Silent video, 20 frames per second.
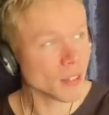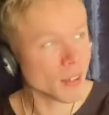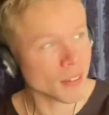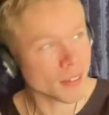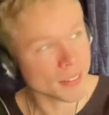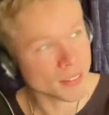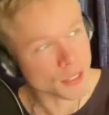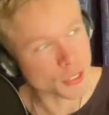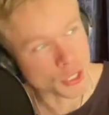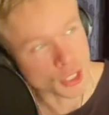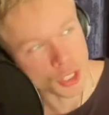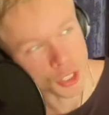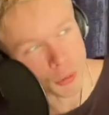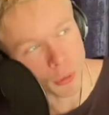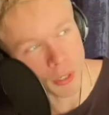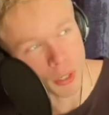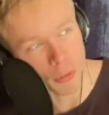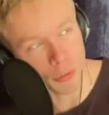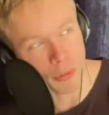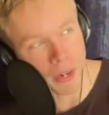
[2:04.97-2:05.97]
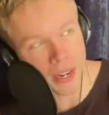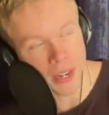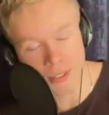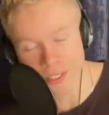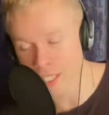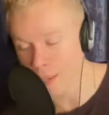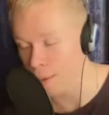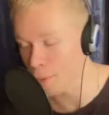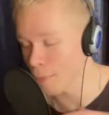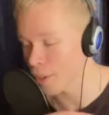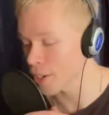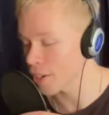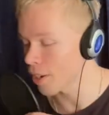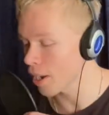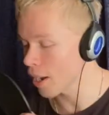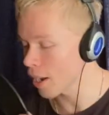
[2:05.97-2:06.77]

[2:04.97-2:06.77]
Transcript: There's a squirrel right outside my window.